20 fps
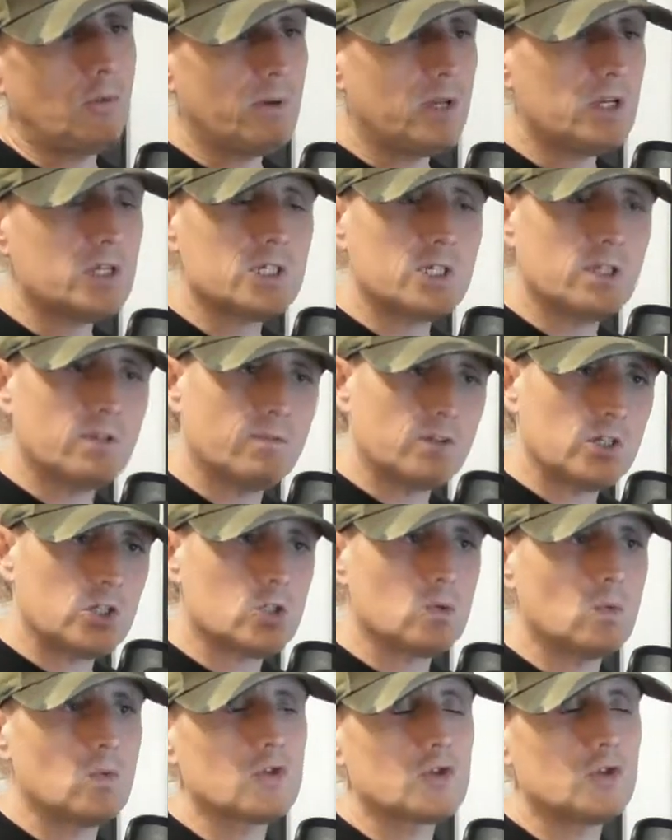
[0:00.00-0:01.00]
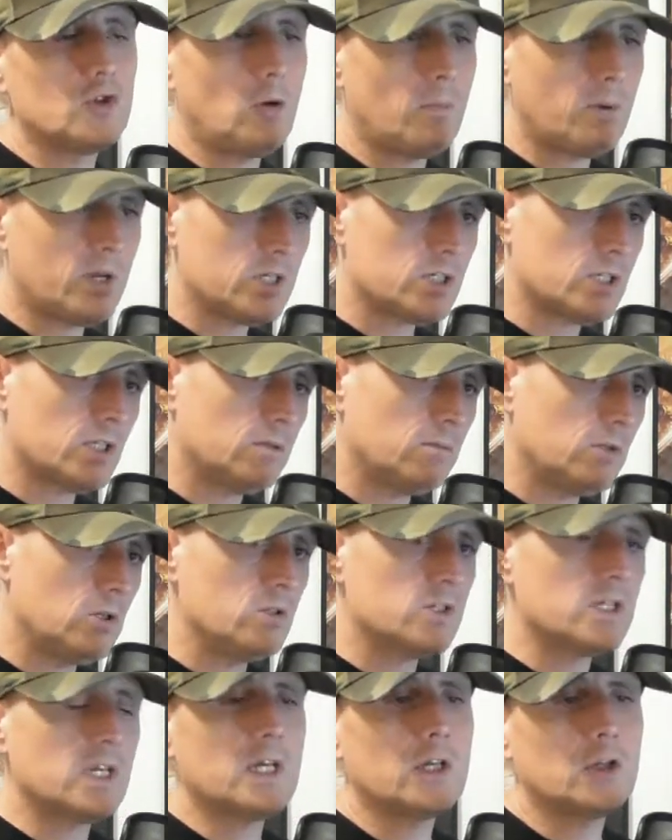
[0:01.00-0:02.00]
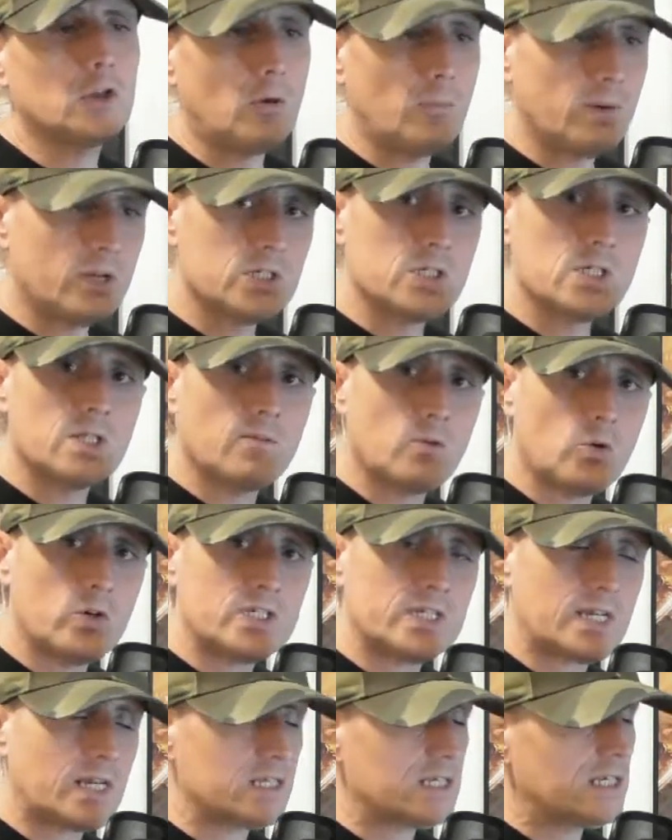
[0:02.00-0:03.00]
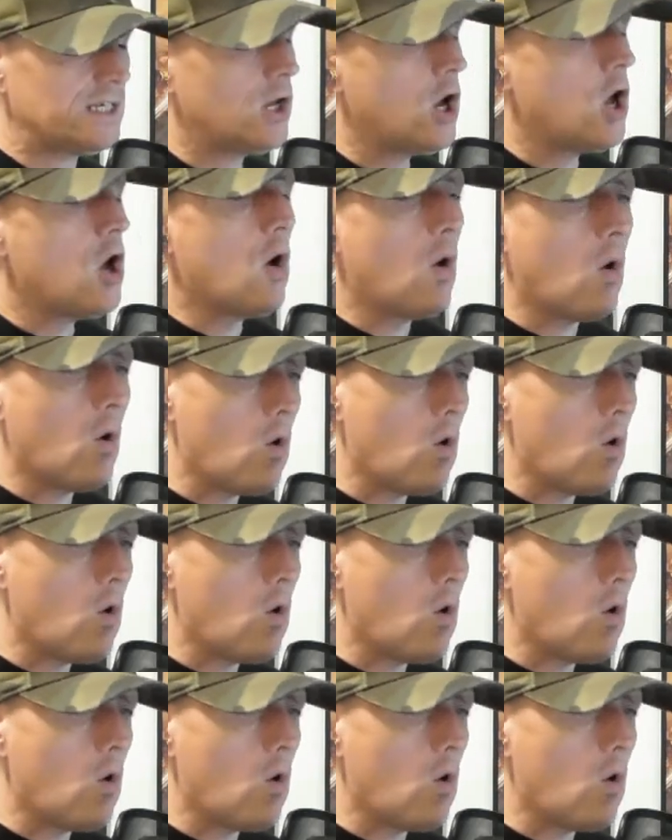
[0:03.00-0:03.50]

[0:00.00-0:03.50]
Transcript: and not because of the visuals, not because of the music, and not because of the voice acting.